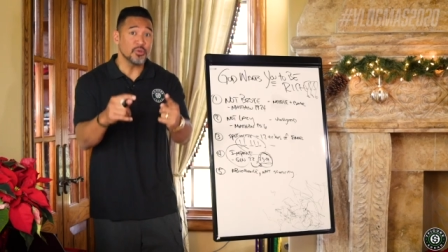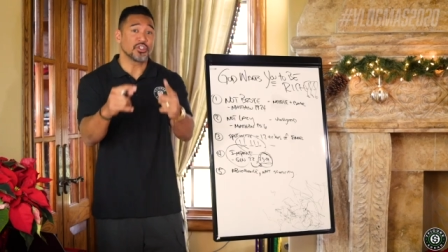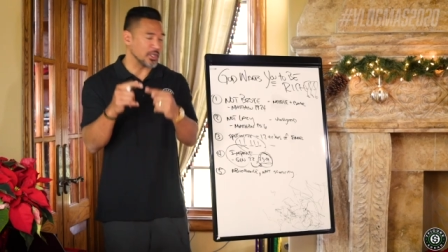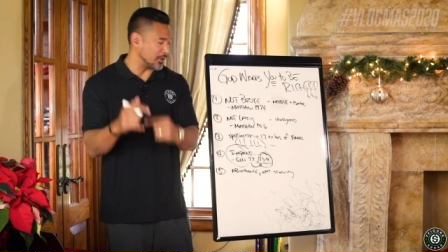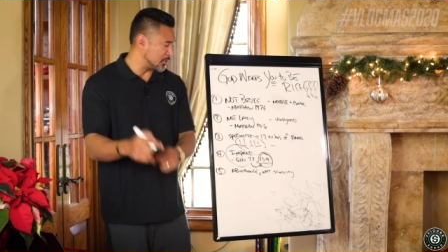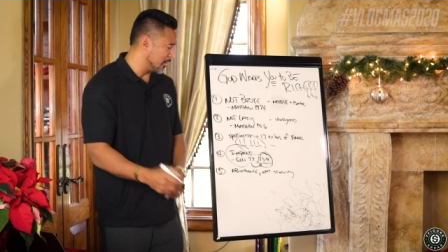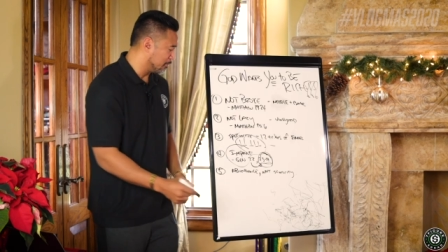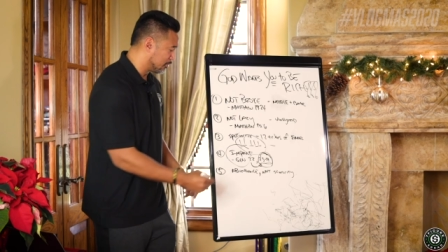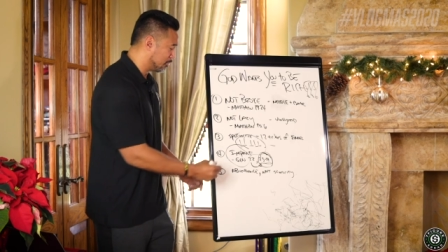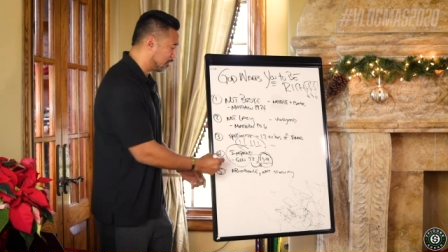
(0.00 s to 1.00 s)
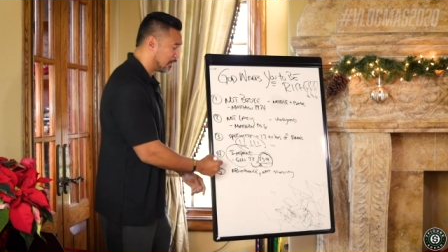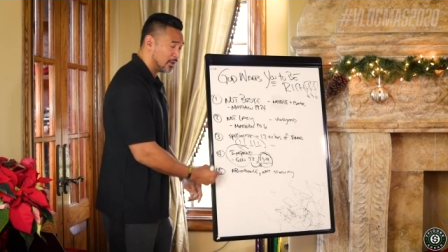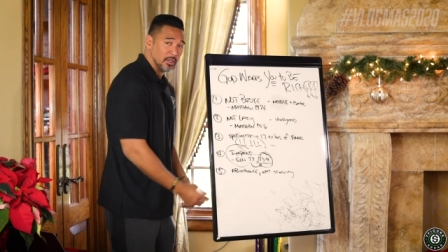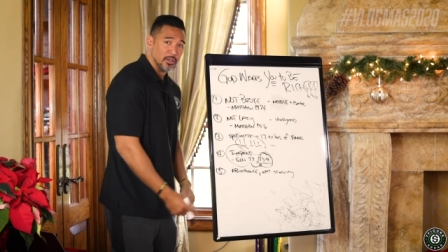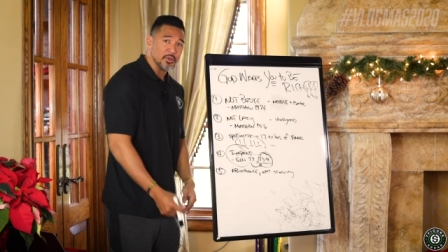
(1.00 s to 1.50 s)
You sought to
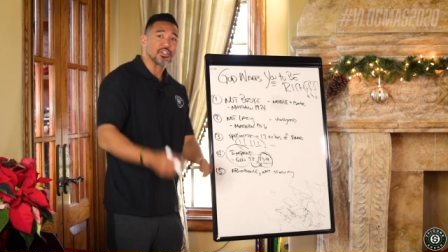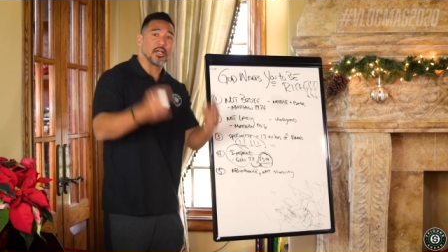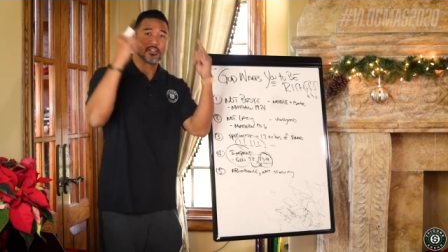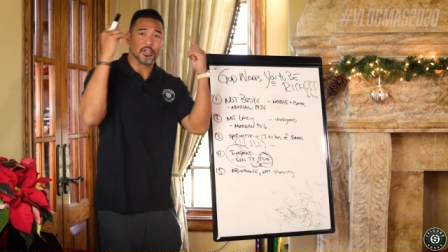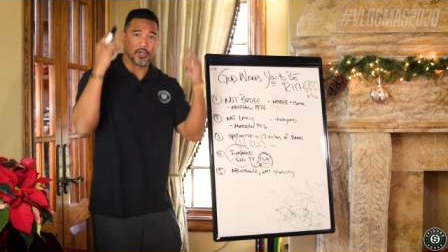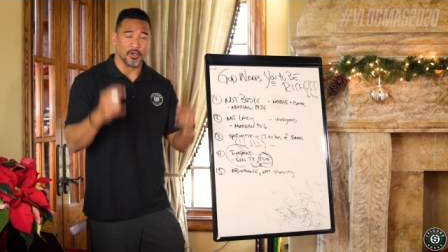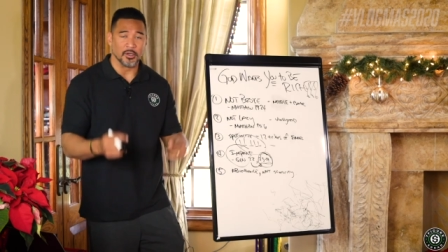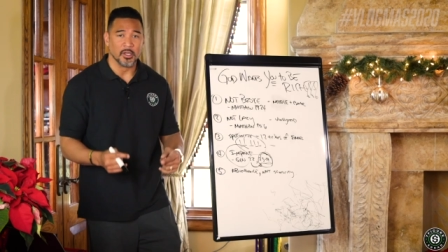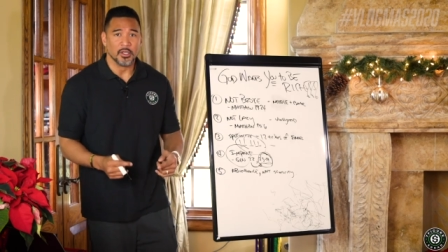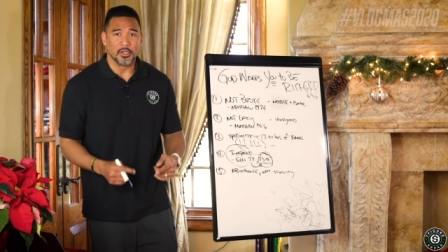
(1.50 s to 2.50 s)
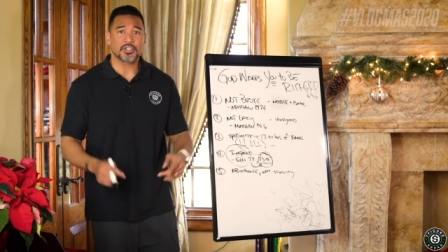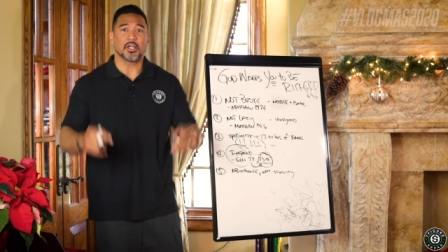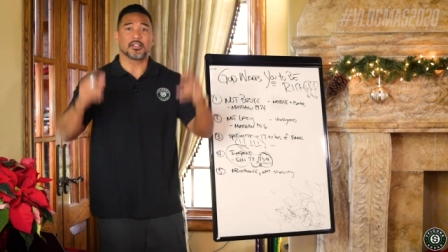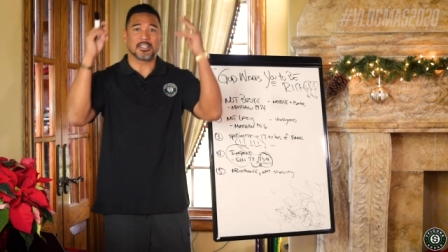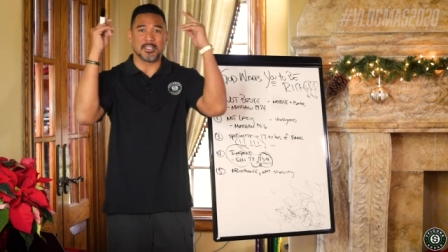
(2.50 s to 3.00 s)
improve. You sought to earn.
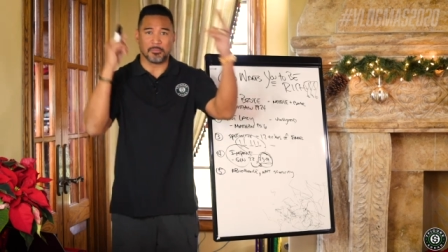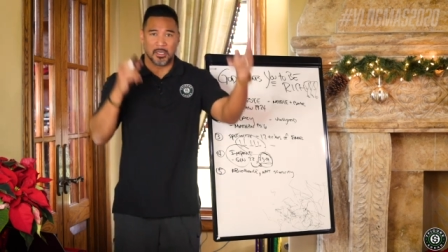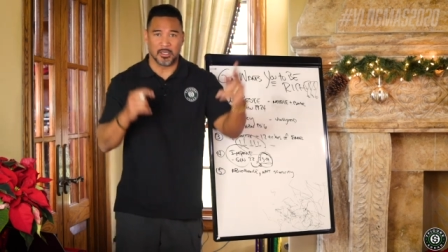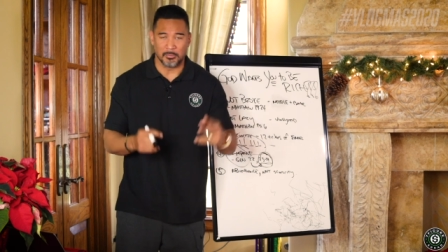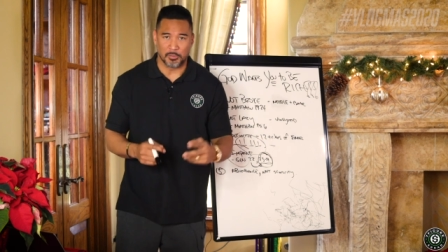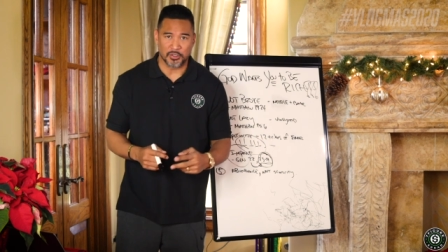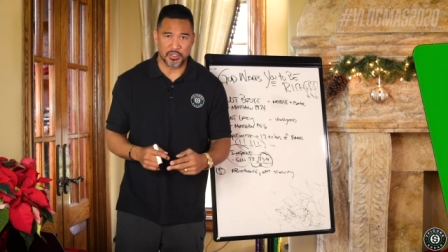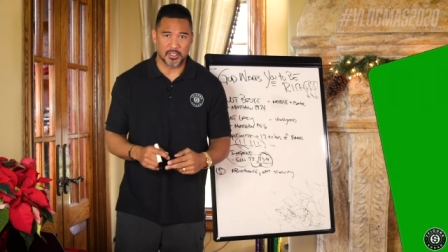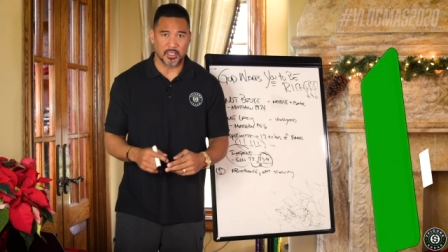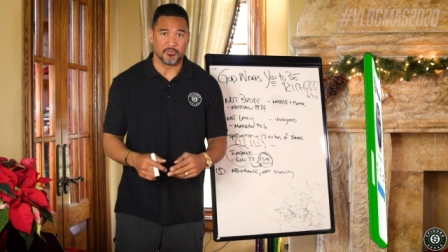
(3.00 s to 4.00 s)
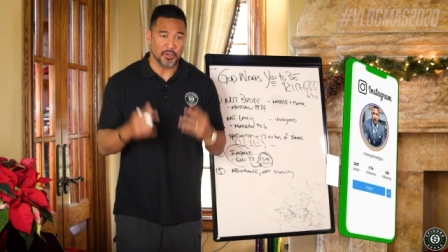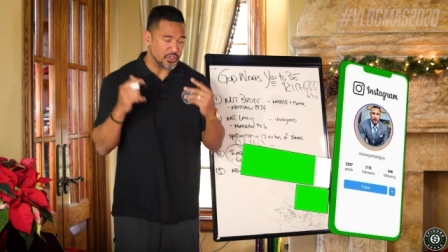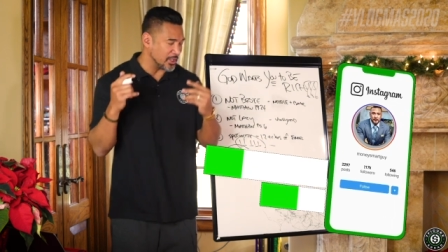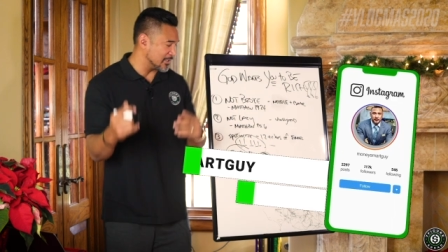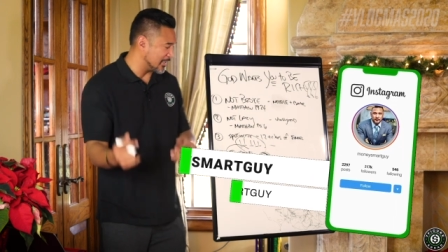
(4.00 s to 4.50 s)
You sought to uh, uh, purchase the
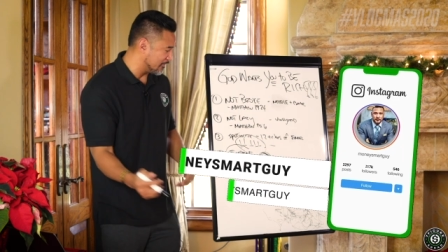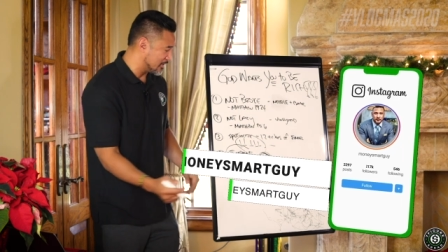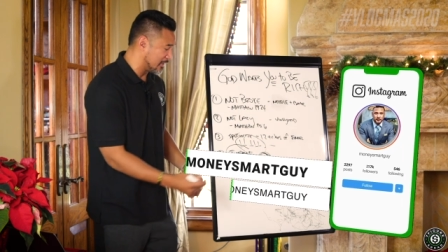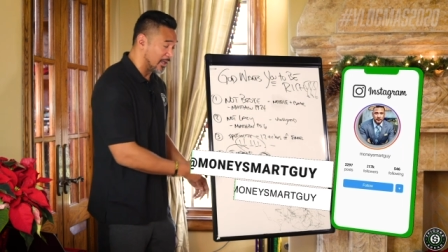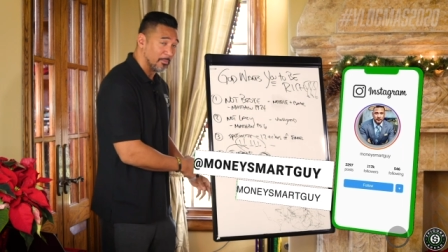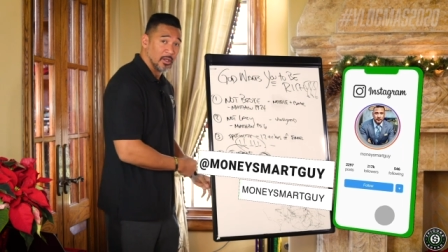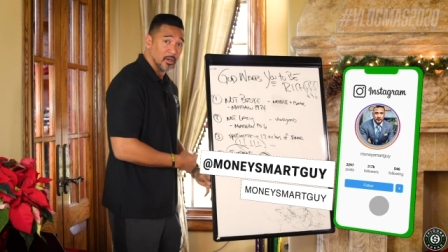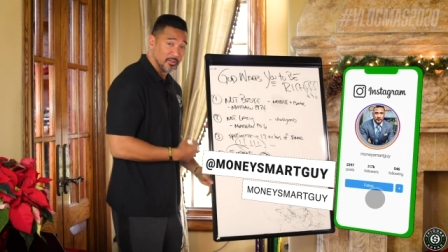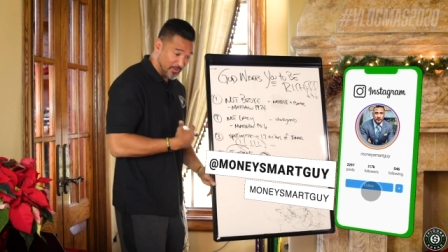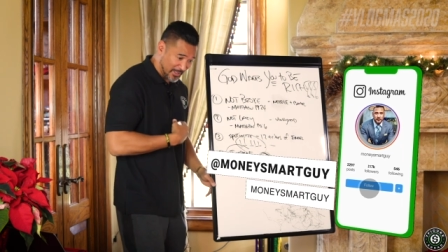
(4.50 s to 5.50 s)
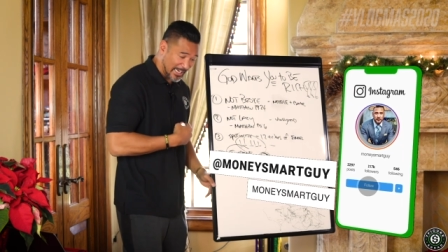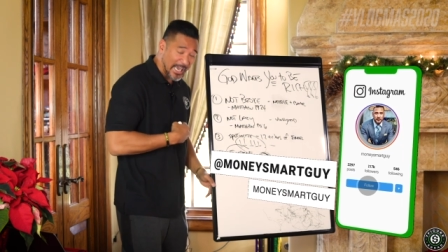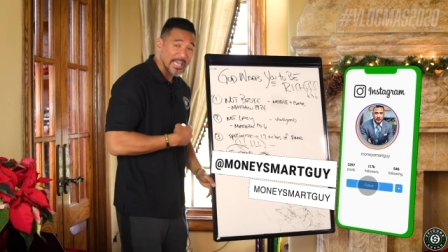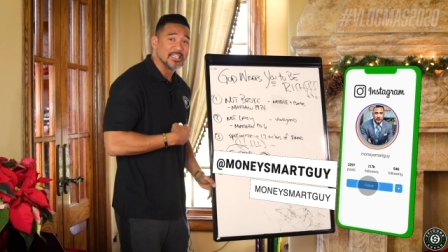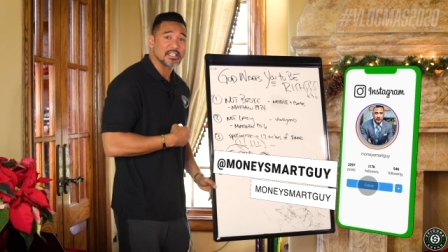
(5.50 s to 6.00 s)
gift. You sought to give it to them from the
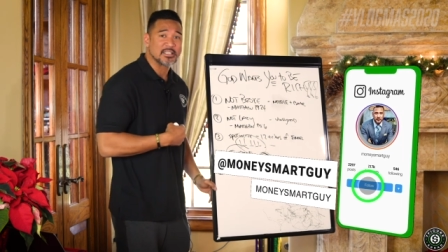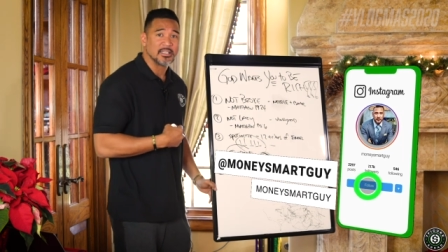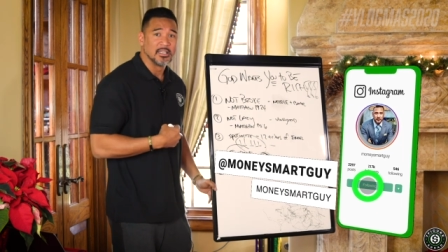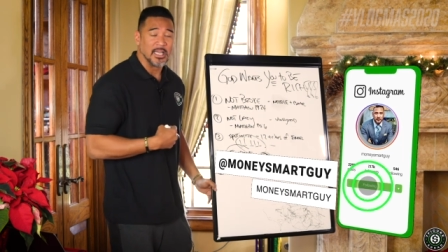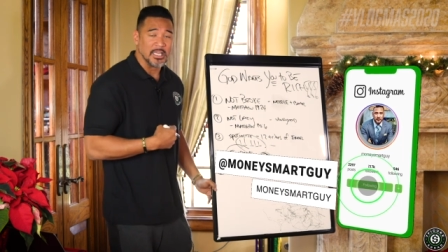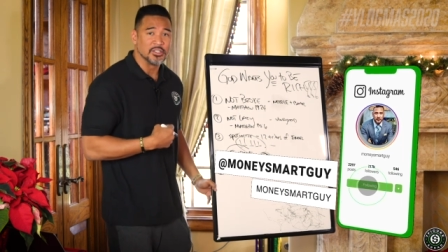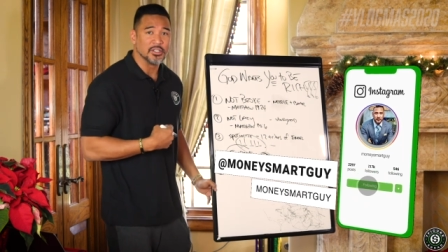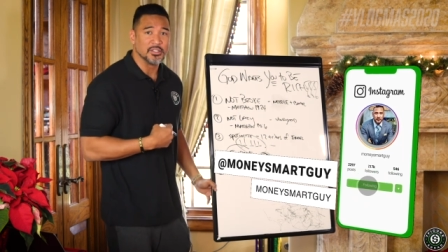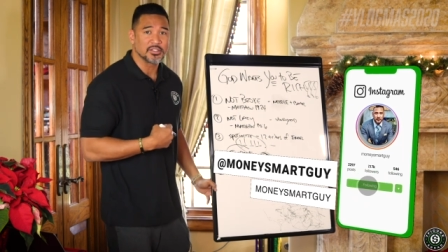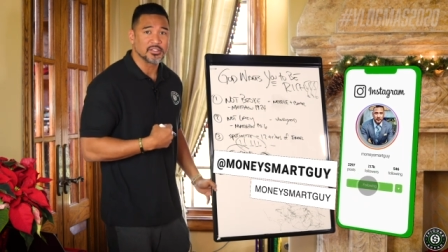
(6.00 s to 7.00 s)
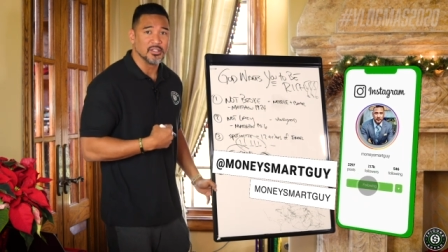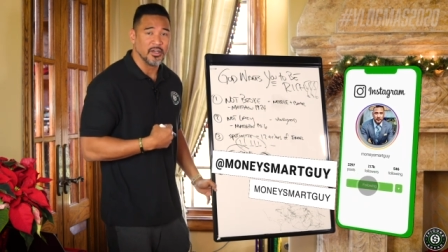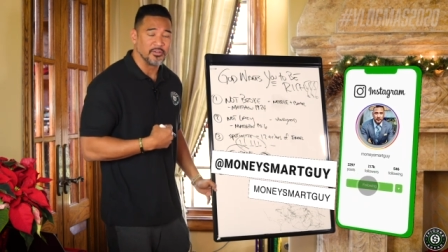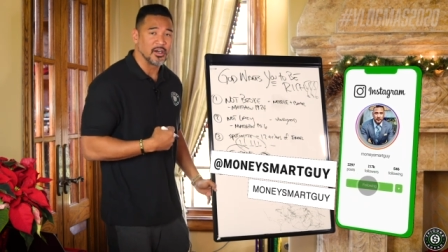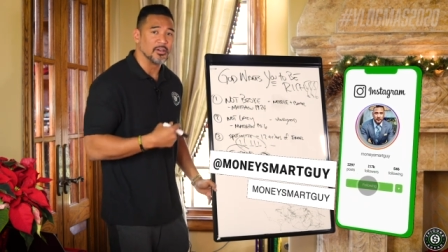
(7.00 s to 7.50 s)
kindness and
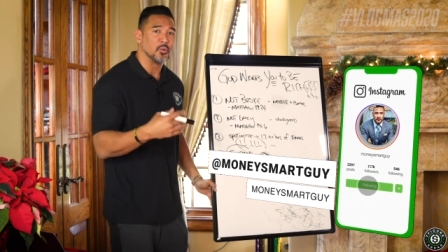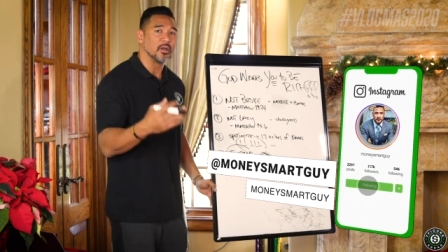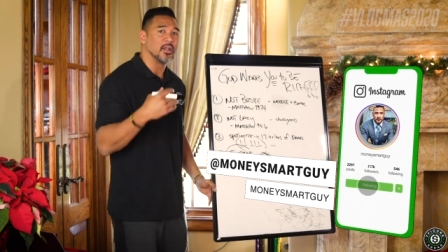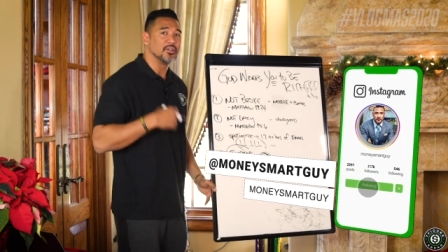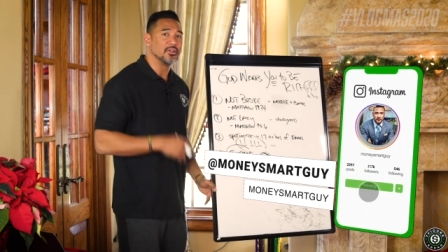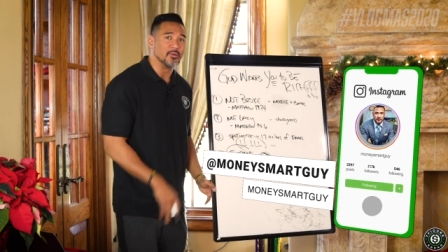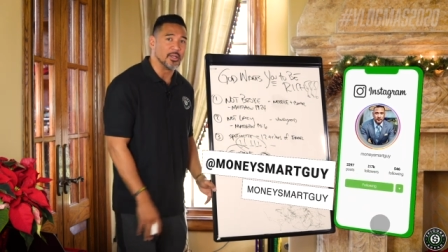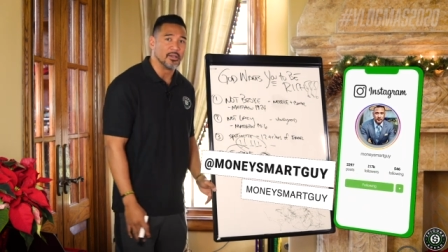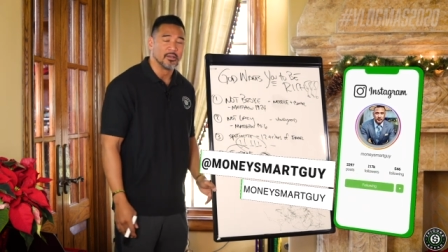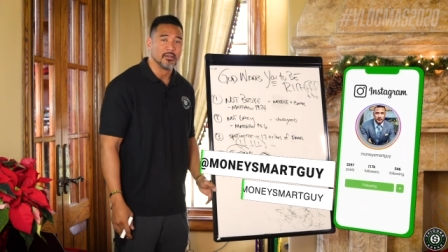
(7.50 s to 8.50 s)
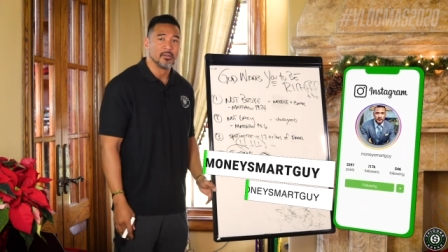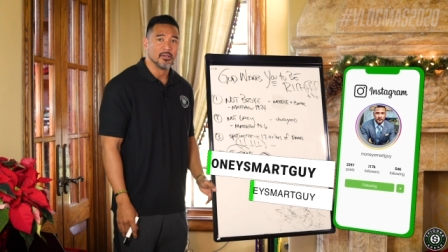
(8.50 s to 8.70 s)
goodness of your heart. And what do they do to it?